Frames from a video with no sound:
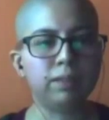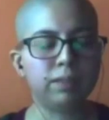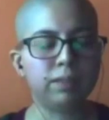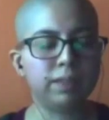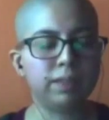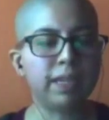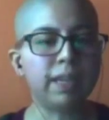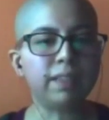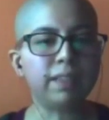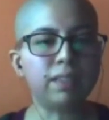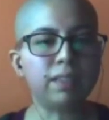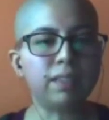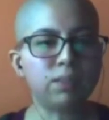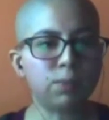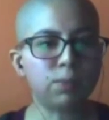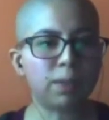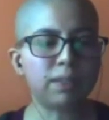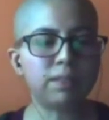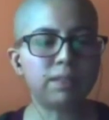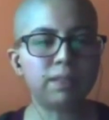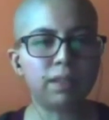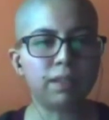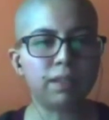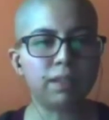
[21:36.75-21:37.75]
yeah, that
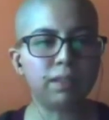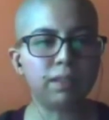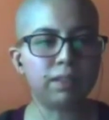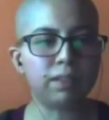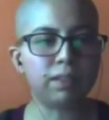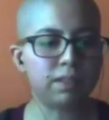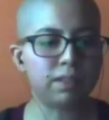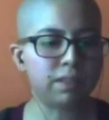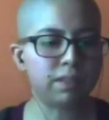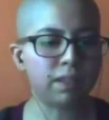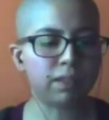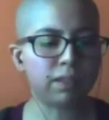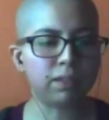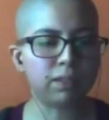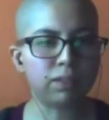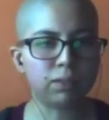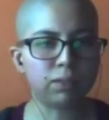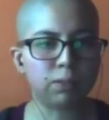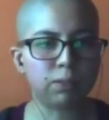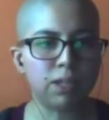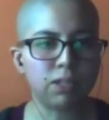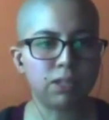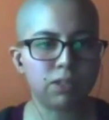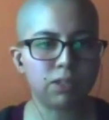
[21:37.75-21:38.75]
was the second
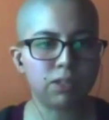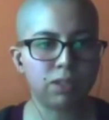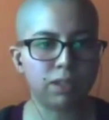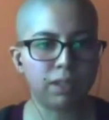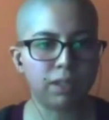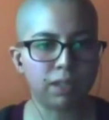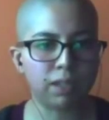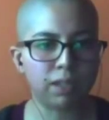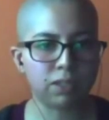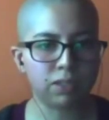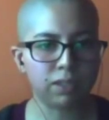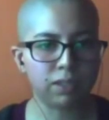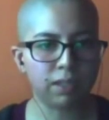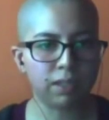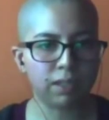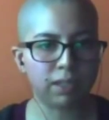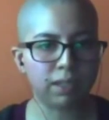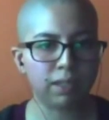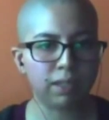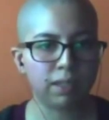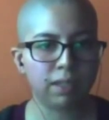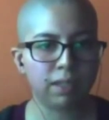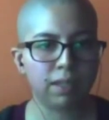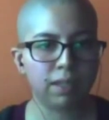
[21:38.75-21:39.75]
question actually,
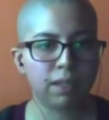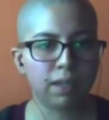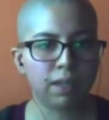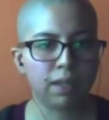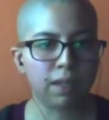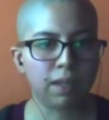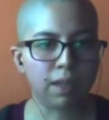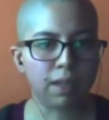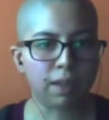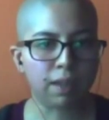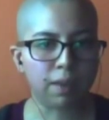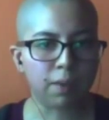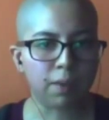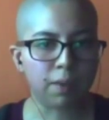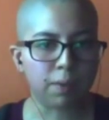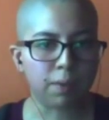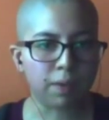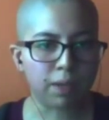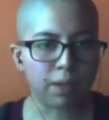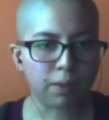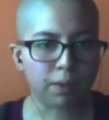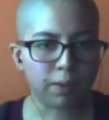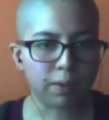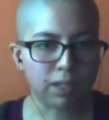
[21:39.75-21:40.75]

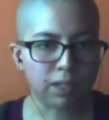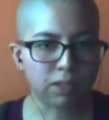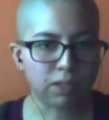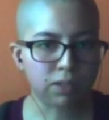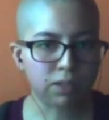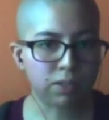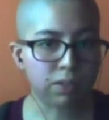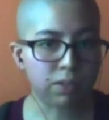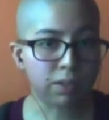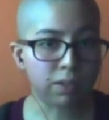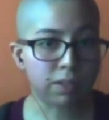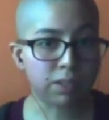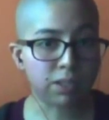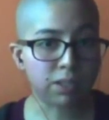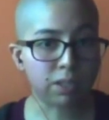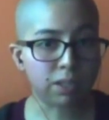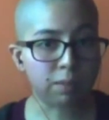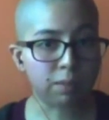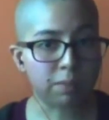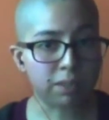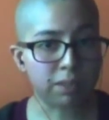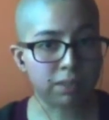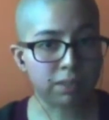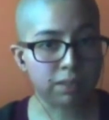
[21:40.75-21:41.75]
in relation to the
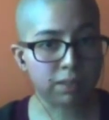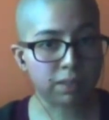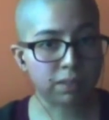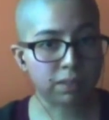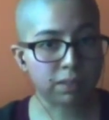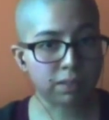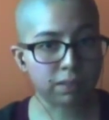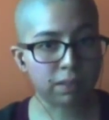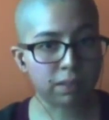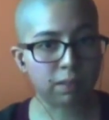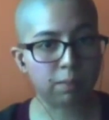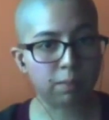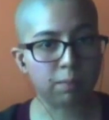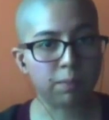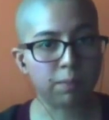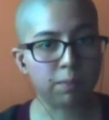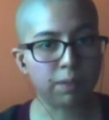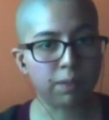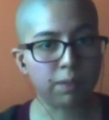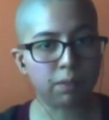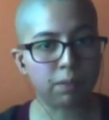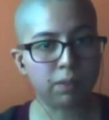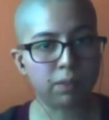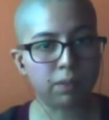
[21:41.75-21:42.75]
German system,
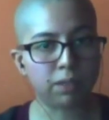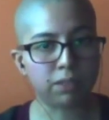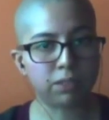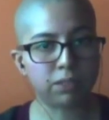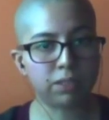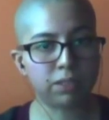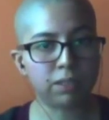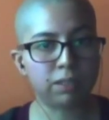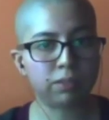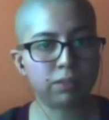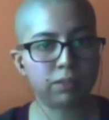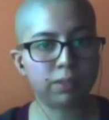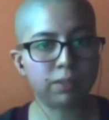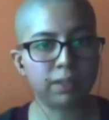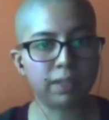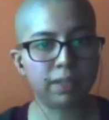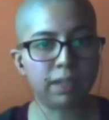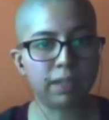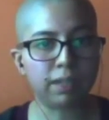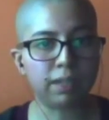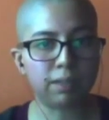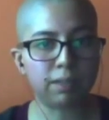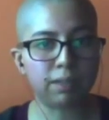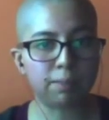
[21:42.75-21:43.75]
where children
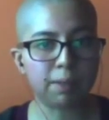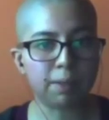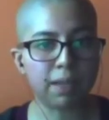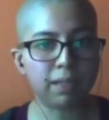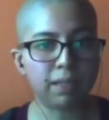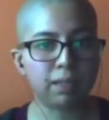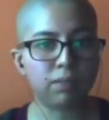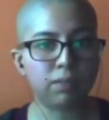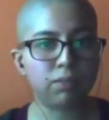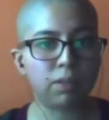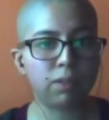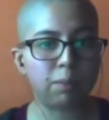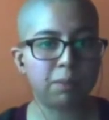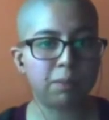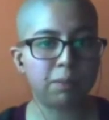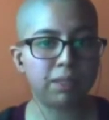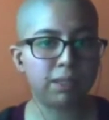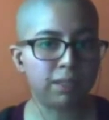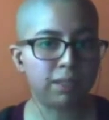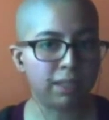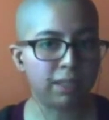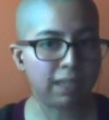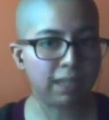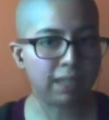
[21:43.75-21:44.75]
are divided from an
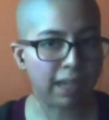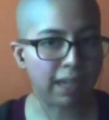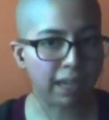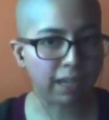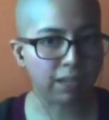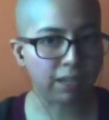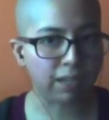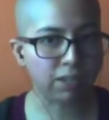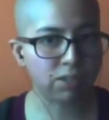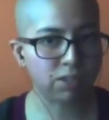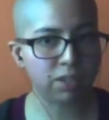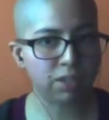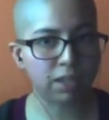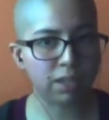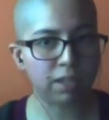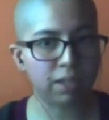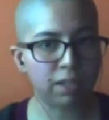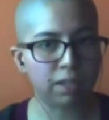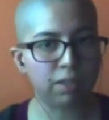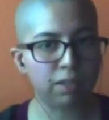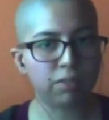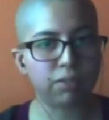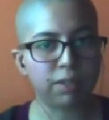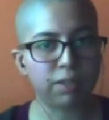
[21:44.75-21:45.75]
early age in
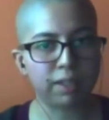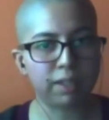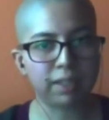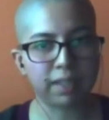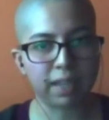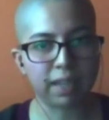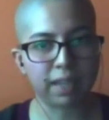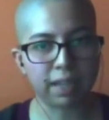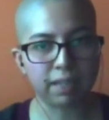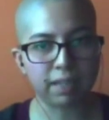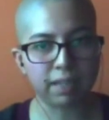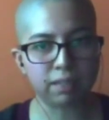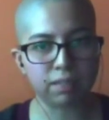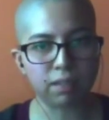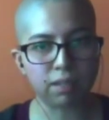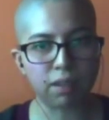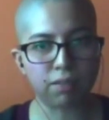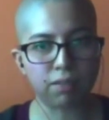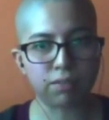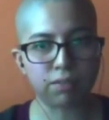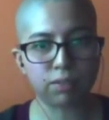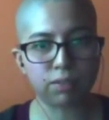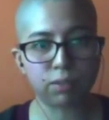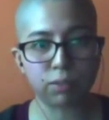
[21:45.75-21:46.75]
different kinds
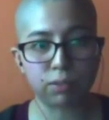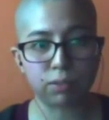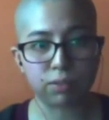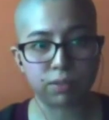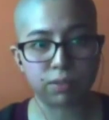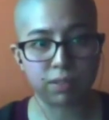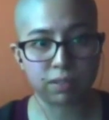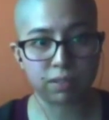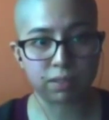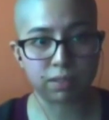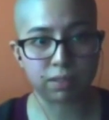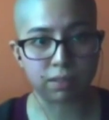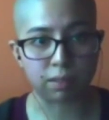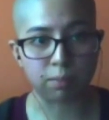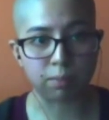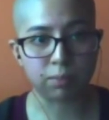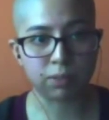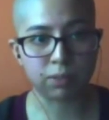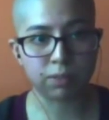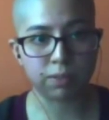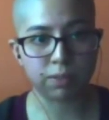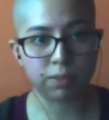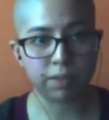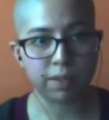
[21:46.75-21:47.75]
of school
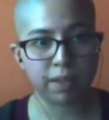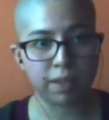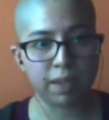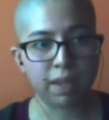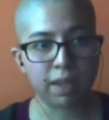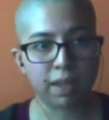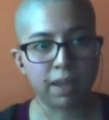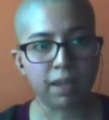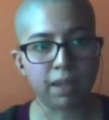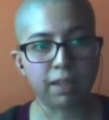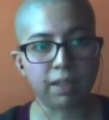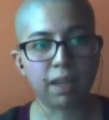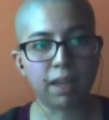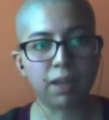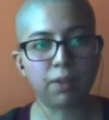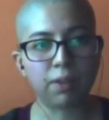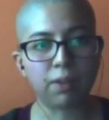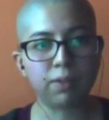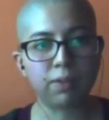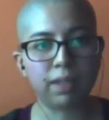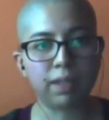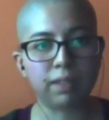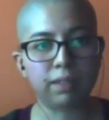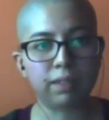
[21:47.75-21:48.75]
systems, and how
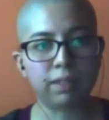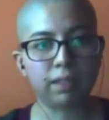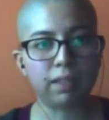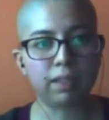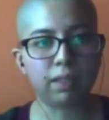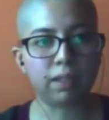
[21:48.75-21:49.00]
that